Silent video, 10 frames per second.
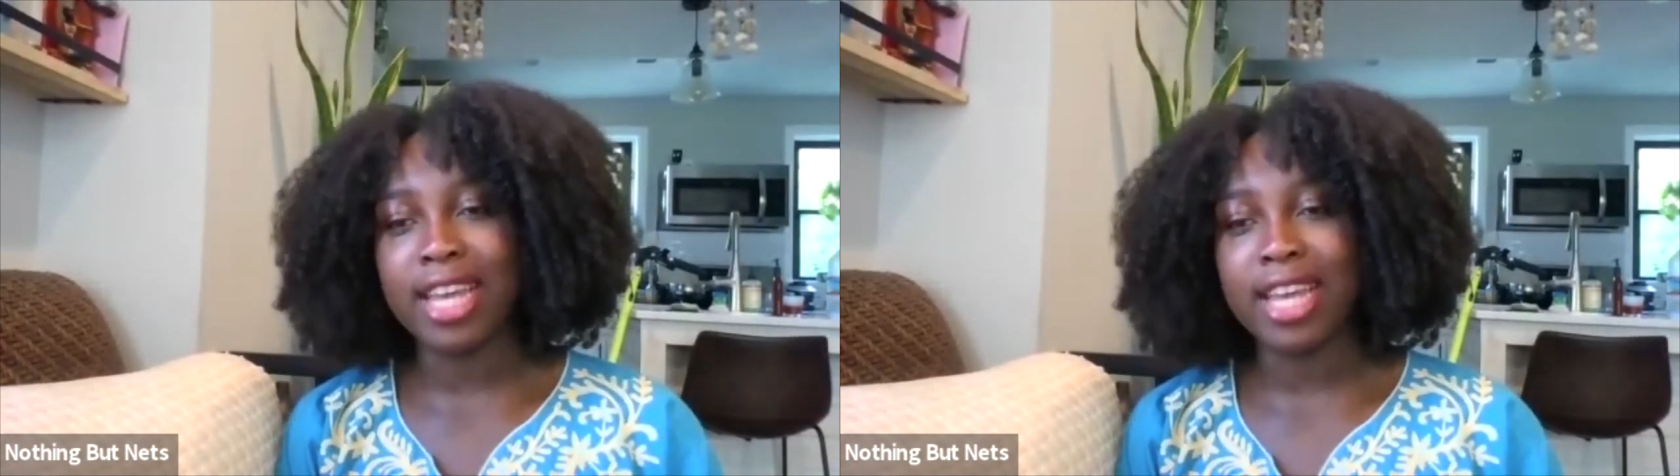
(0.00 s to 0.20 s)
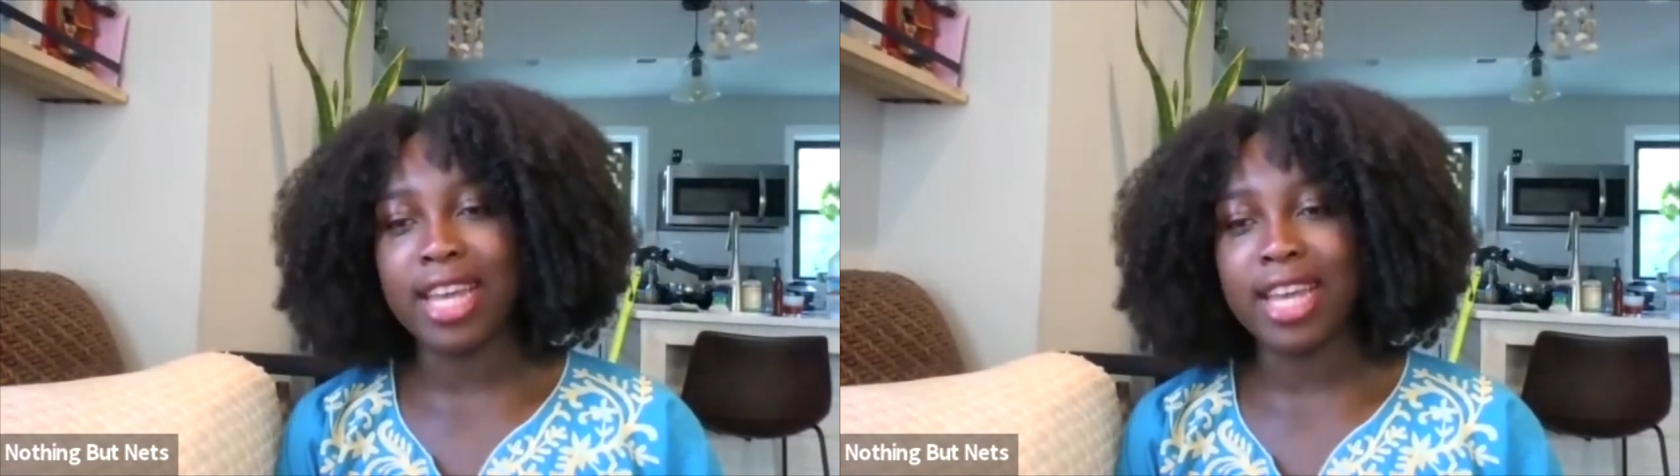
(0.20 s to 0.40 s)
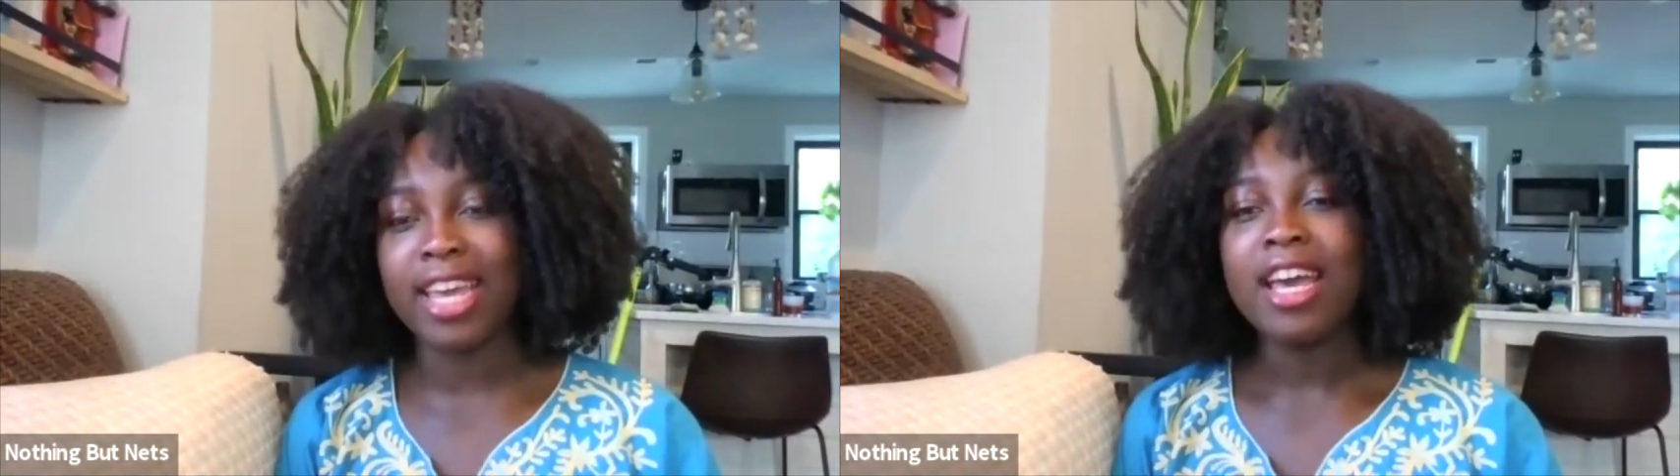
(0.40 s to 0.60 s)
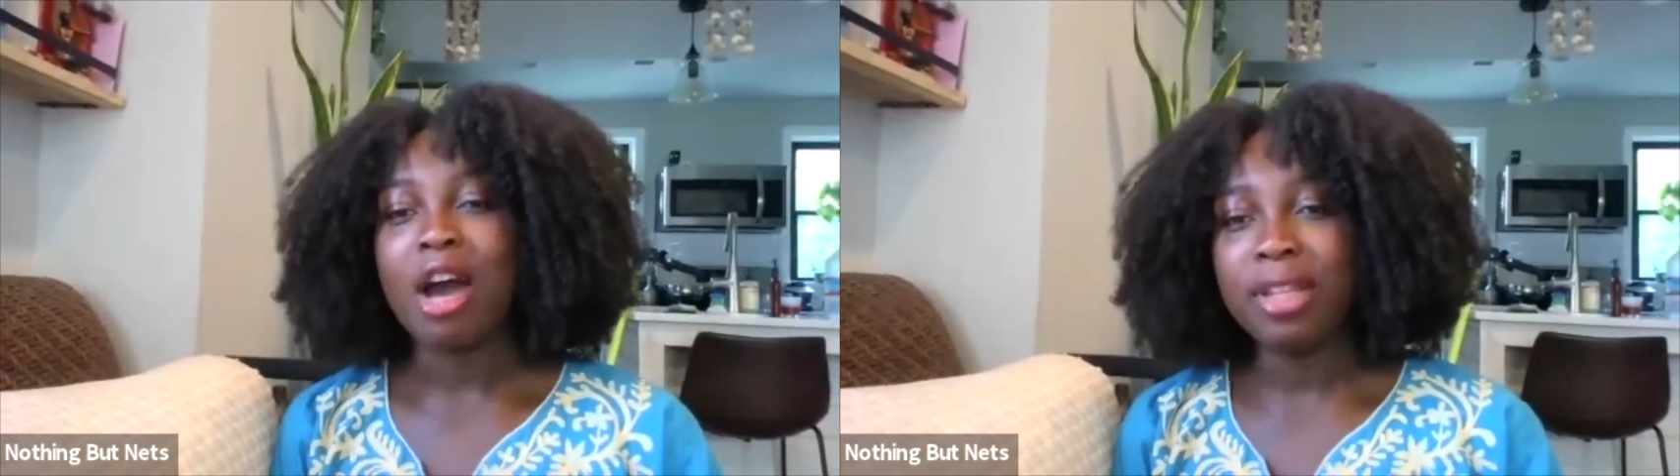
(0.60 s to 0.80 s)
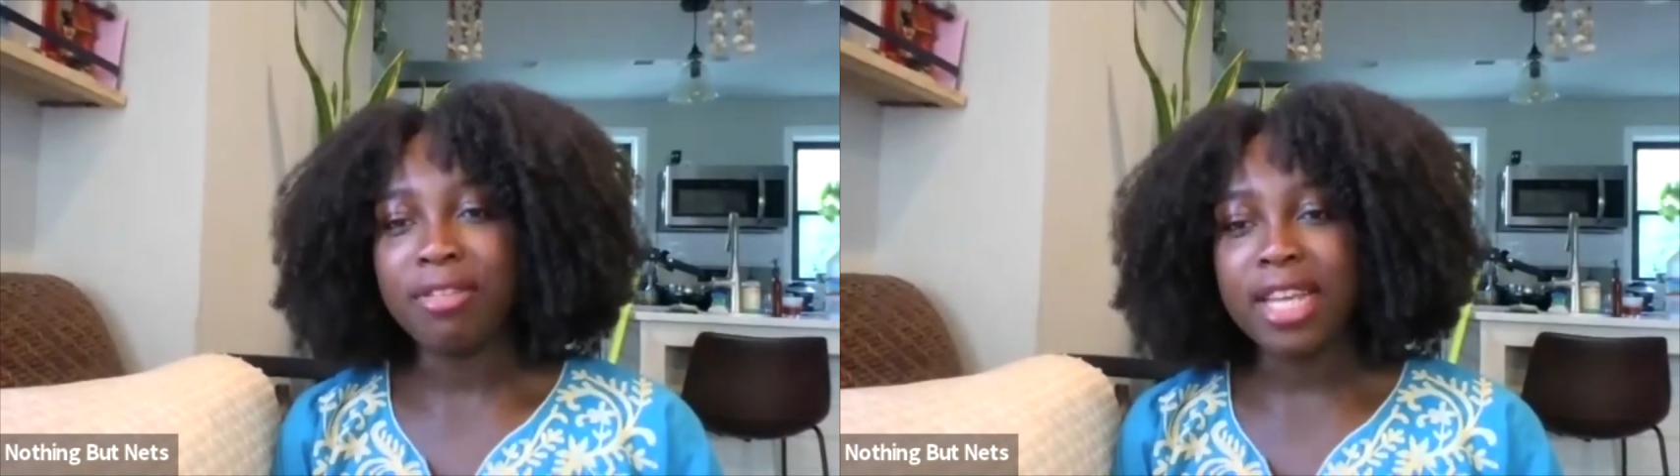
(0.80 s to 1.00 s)
day,
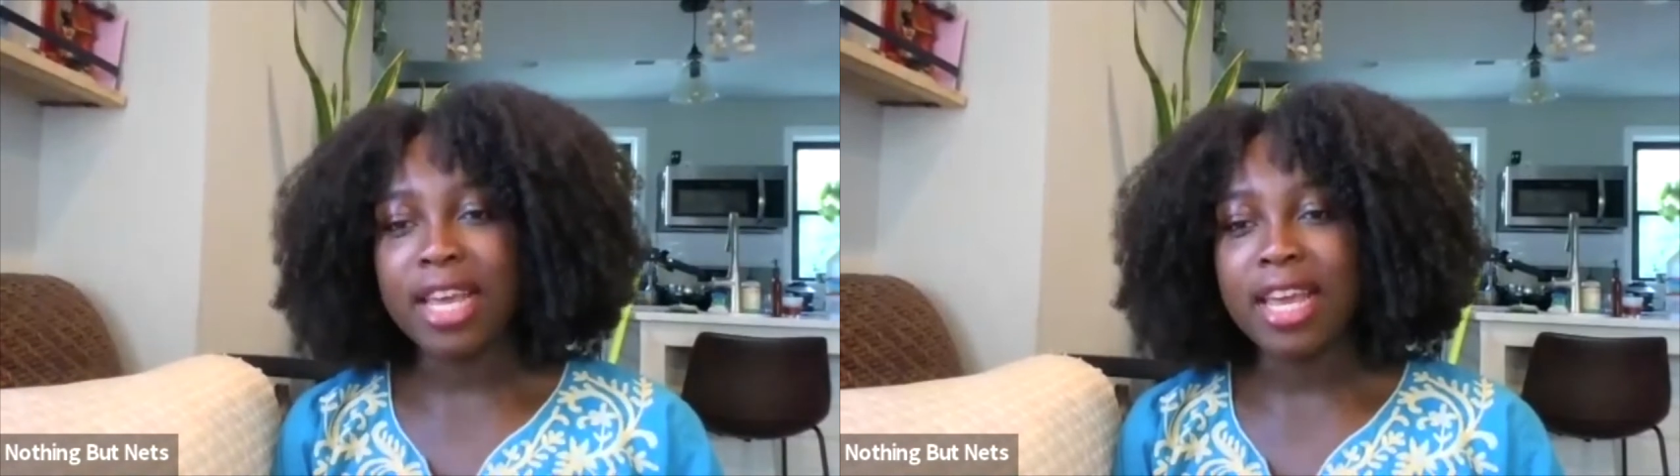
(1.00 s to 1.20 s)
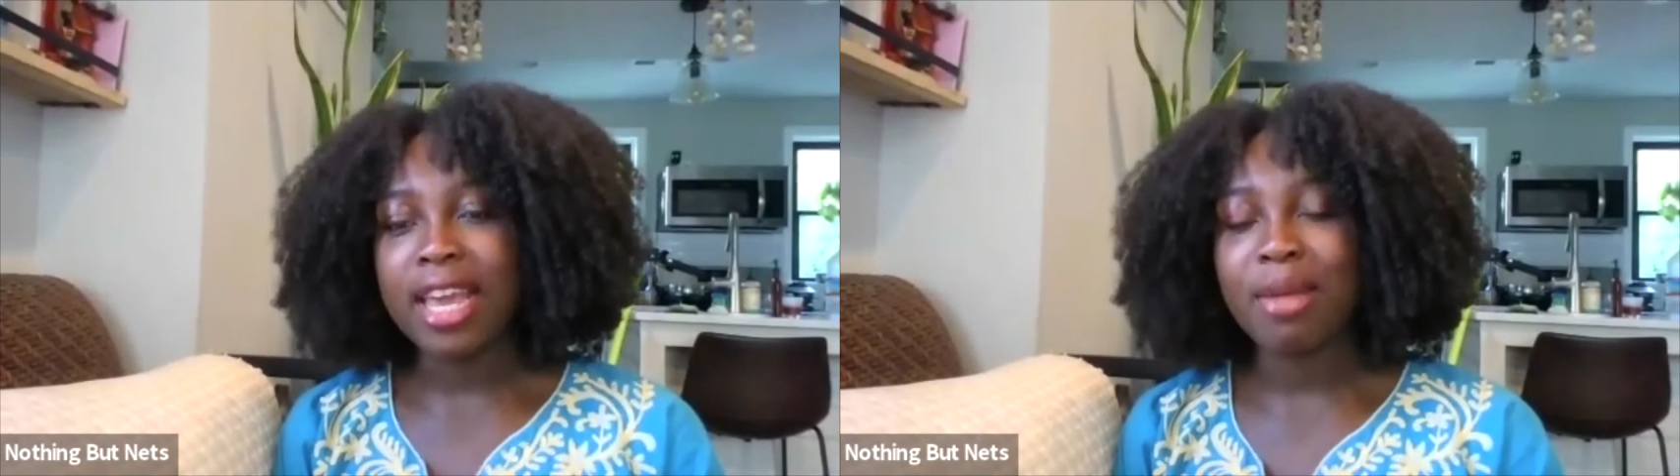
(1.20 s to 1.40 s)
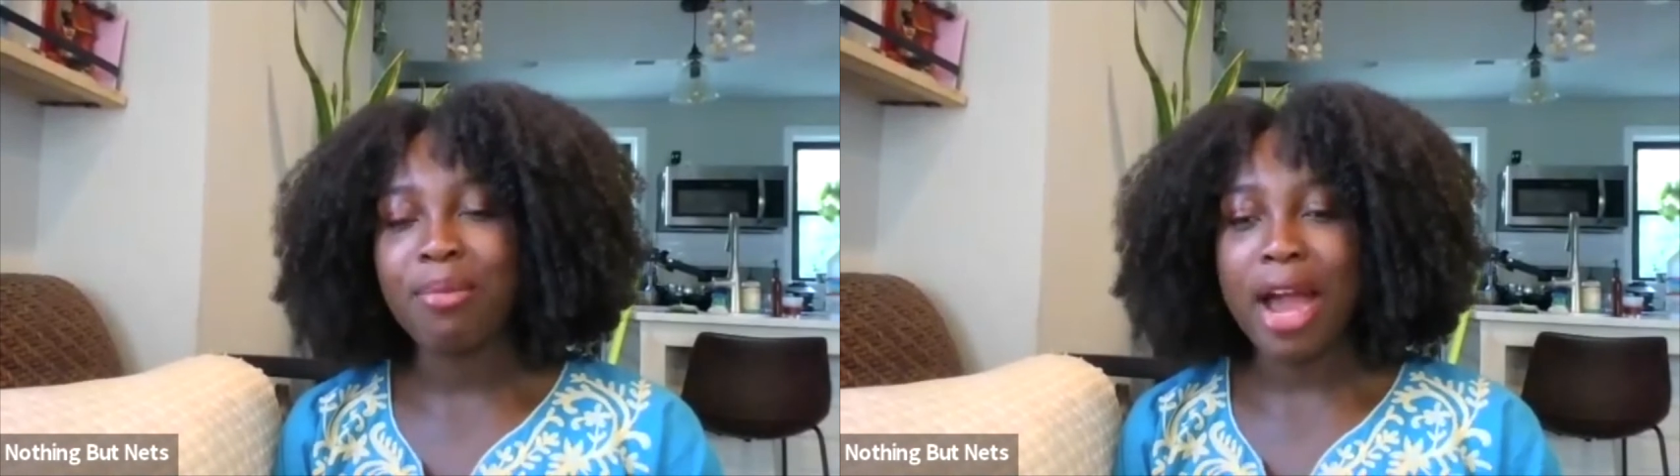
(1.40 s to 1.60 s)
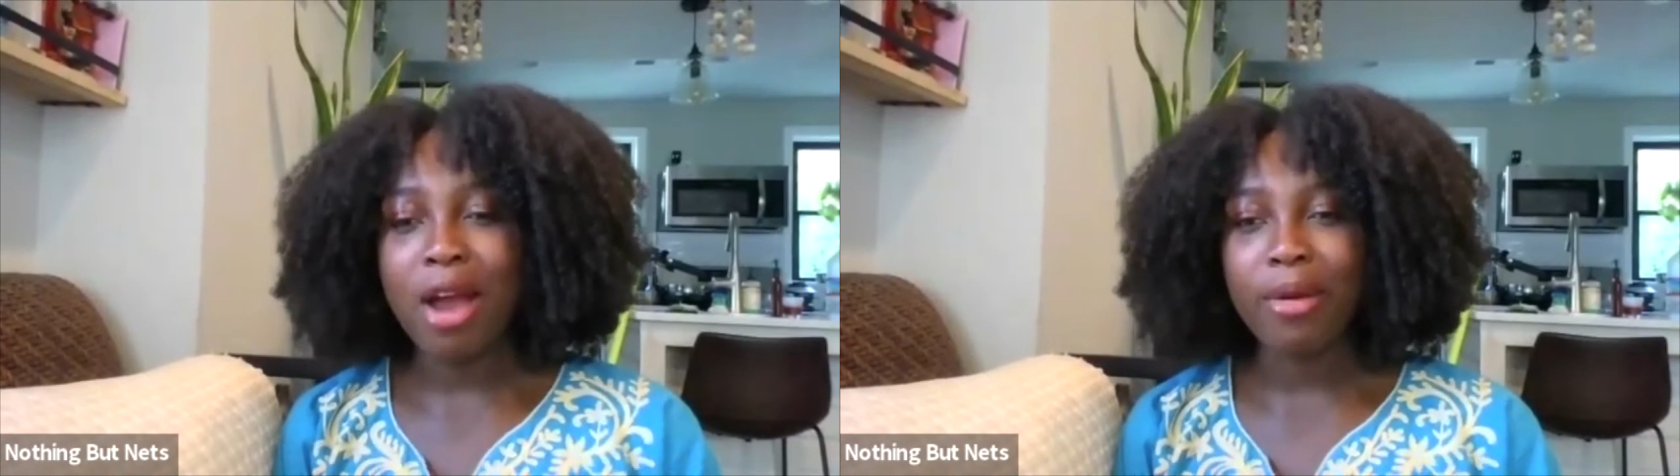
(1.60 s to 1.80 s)
uplifting and